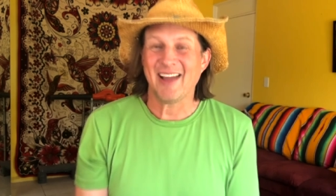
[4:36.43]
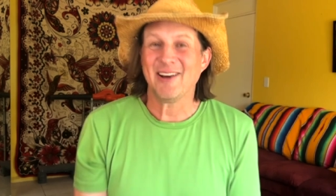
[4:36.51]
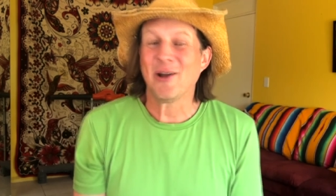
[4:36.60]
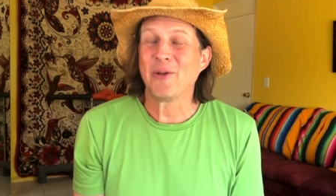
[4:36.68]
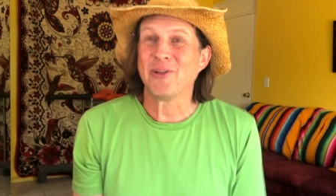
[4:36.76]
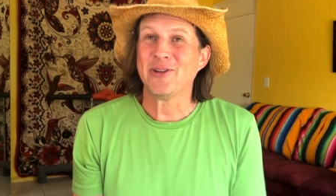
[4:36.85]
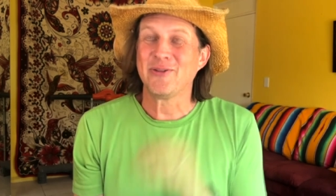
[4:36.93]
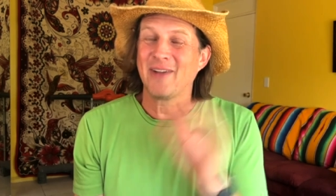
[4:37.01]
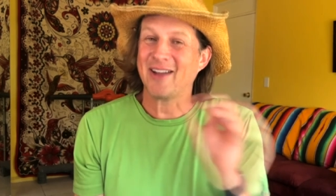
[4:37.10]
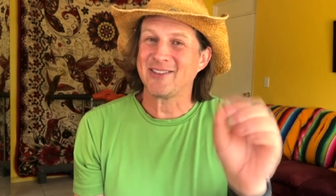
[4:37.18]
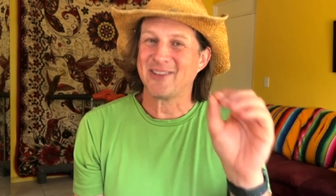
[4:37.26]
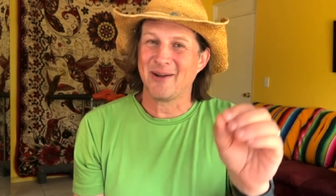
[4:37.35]
I know that you've
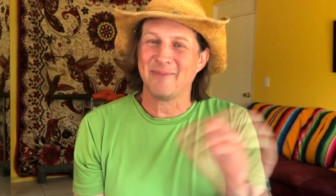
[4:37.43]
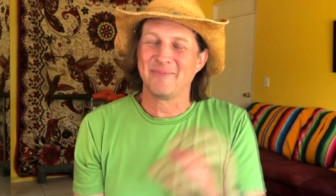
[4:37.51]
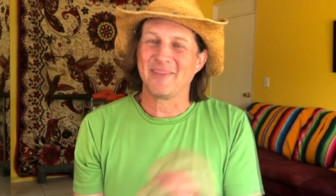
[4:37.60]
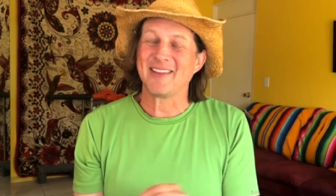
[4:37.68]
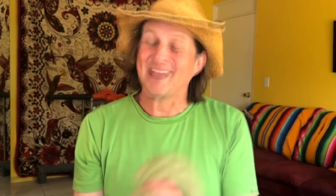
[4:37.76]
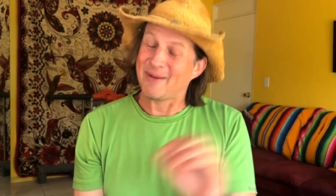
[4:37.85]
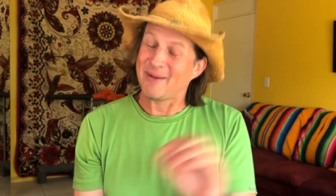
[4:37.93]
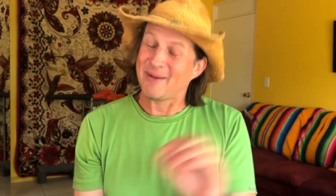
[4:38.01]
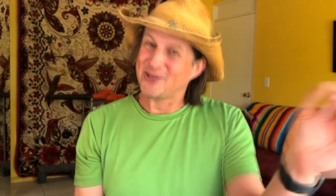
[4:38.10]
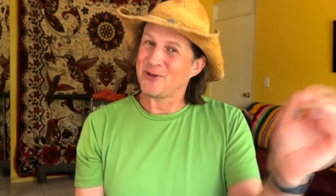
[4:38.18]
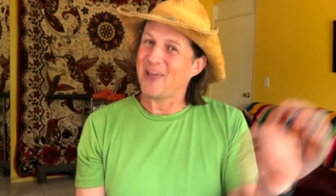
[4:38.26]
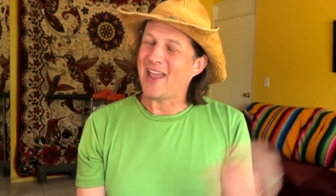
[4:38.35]
got some examples
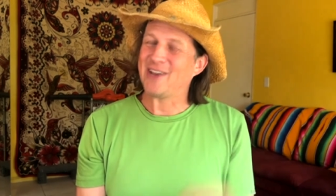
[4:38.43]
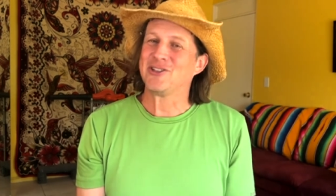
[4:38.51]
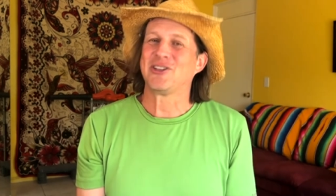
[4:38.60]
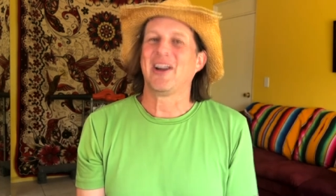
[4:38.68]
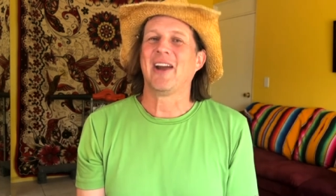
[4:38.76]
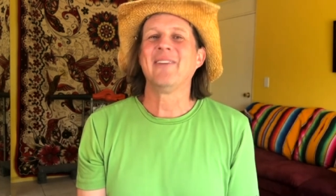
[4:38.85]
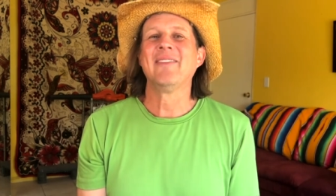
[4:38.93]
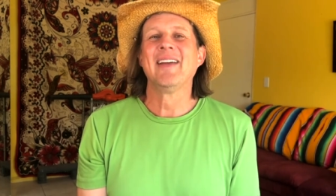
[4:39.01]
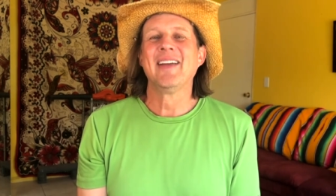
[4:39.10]
that you can share.